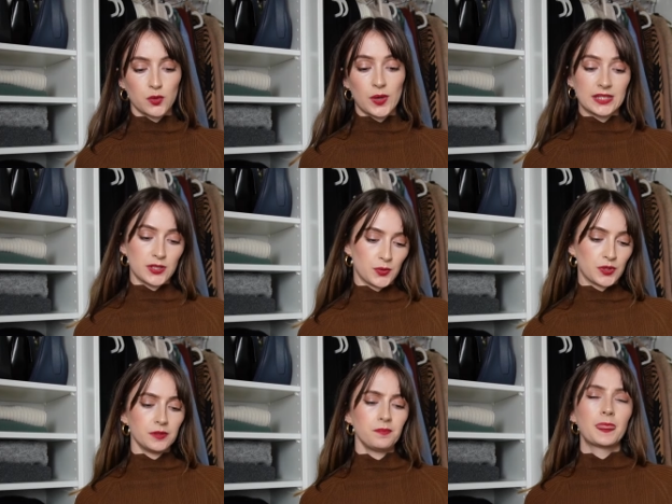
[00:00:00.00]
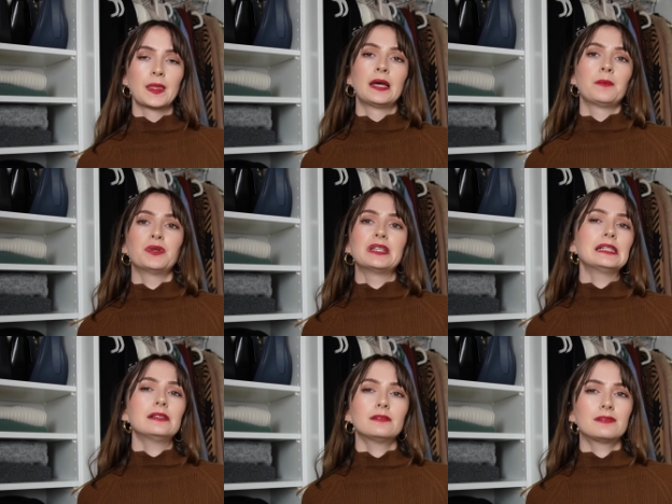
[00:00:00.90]
quite tonal, but a
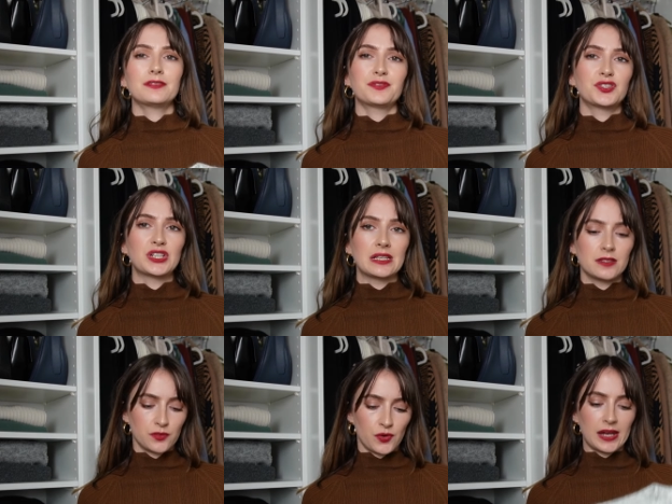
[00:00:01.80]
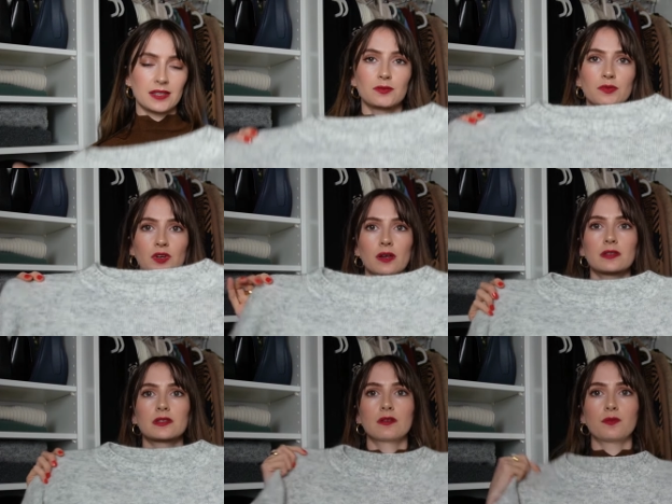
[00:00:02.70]
little different shades of grey. So we've got
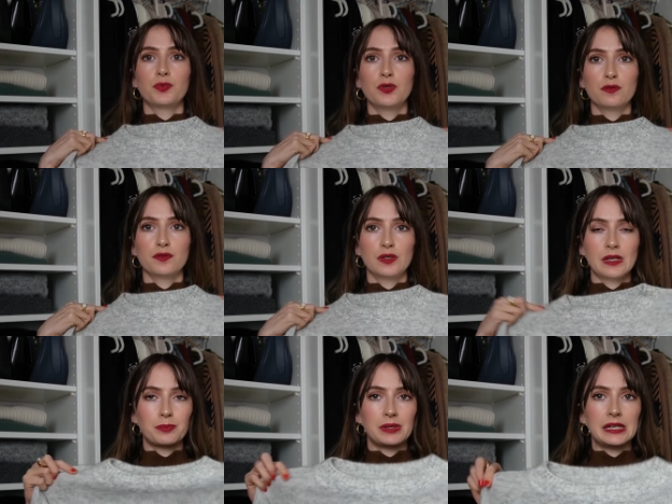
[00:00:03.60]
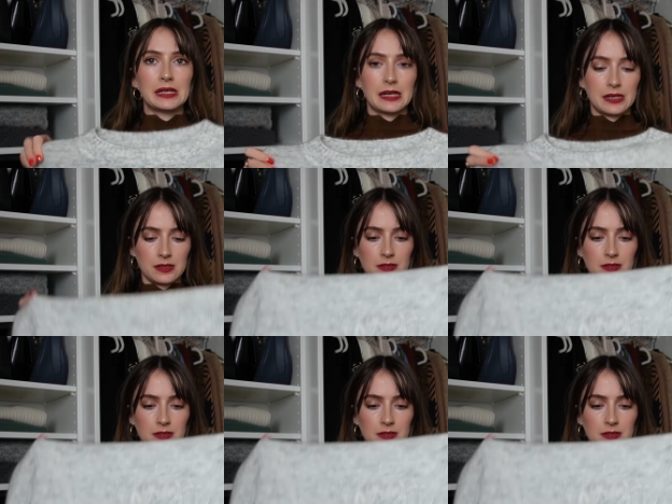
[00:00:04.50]
this beautiful applique